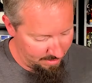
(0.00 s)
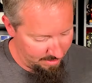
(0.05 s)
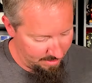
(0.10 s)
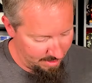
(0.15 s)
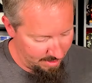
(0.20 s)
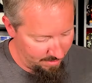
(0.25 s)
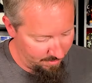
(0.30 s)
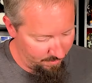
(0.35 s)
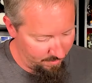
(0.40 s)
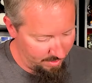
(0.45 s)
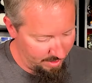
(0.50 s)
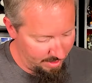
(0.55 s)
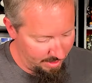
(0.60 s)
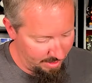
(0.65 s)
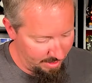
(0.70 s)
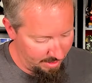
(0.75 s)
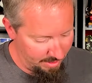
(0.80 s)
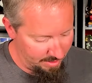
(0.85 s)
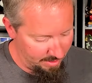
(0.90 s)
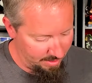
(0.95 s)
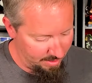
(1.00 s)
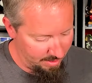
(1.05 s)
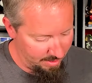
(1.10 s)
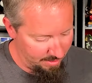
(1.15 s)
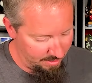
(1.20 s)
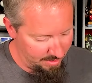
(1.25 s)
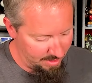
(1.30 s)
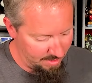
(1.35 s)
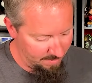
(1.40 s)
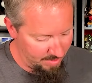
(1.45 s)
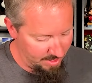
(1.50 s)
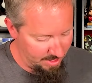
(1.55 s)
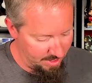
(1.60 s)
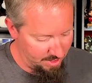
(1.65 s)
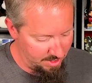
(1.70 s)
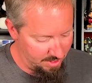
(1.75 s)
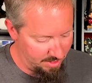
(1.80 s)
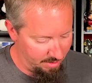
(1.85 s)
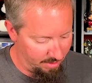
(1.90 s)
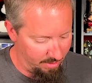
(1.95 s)
I really like the color
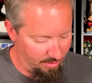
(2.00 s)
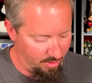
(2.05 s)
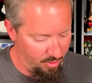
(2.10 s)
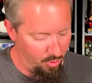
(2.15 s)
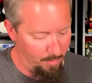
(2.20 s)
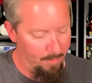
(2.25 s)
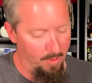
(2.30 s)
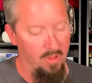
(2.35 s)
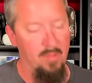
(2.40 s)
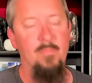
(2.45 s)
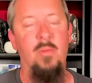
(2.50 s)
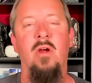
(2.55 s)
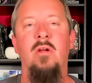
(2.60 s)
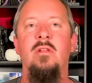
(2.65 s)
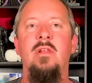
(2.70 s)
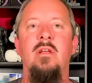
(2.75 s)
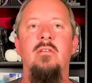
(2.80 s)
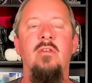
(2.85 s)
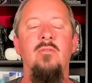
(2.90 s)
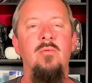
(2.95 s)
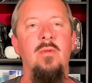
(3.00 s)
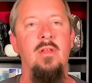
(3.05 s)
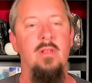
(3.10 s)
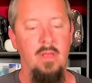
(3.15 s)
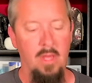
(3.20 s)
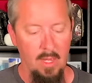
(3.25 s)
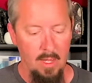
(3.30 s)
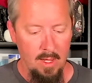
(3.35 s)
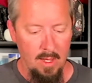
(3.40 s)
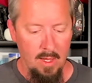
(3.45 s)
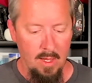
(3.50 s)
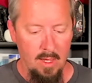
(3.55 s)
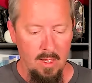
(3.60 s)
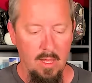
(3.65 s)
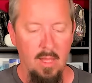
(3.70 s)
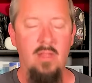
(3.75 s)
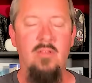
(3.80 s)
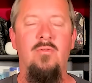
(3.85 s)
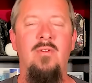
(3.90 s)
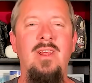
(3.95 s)
combination. It's super sparkly.
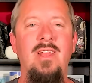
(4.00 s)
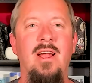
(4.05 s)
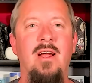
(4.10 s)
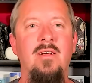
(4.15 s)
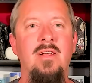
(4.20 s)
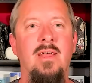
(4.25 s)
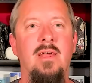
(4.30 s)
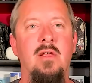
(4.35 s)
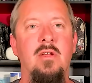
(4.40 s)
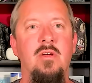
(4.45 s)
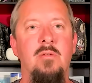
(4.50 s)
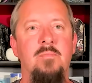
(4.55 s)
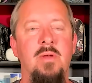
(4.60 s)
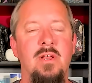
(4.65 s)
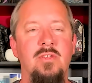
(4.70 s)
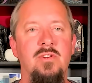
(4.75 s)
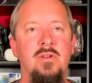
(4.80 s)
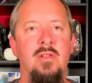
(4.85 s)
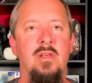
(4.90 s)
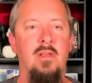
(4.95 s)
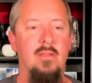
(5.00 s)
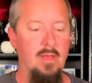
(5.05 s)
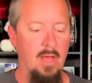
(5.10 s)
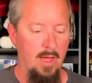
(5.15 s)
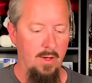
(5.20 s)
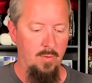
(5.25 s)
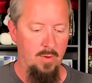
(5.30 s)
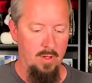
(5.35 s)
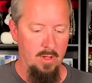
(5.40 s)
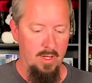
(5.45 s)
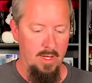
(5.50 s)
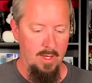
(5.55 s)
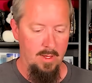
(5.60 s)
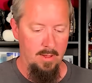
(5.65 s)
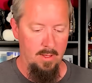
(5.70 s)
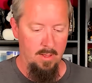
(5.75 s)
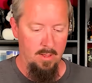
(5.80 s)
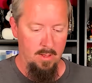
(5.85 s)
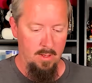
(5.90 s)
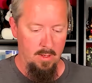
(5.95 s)
It's really hard to get a good picture of these. I
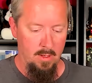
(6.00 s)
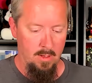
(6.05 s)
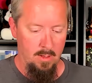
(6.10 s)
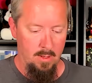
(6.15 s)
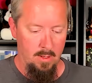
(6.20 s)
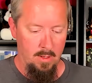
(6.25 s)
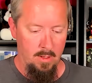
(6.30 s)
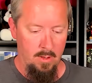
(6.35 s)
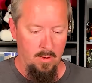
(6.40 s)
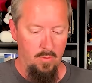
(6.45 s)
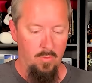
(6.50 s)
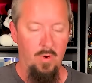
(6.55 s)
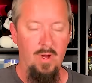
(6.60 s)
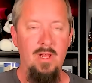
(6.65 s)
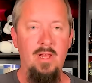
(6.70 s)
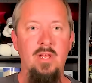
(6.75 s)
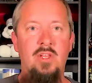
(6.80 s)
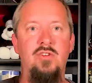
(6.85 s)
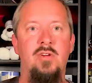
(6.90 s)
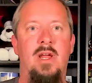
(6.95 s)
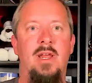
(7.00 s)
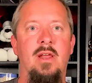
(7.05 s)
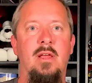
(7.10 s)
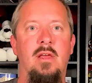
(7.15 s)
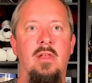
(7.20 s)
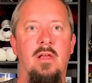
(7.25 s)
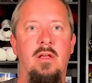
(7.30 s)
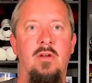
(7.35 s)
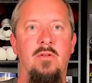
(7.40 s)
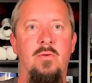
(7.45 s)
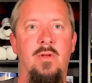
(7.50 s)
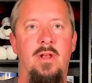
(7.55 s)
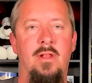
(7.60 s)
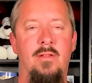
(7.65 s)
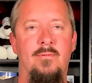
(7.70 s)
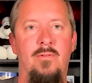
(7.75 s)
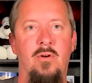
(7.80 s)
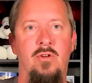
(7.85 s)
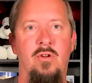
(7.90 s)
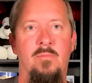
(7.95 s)
will really try to get a good one in the
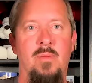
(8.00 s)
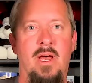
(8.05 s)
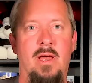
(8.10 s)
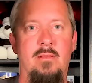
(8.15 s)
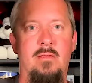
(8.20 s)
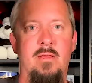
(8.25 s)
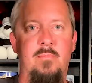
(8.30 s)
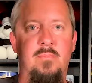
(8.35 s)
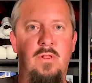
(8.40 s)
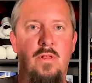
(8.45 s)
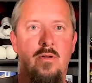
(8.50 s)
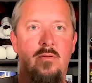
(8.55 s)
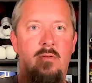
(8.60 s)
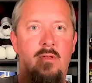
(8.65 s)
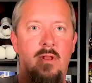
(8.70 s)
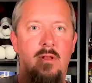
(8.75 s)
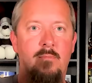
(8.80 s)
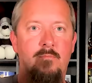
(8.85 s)
photo box up close and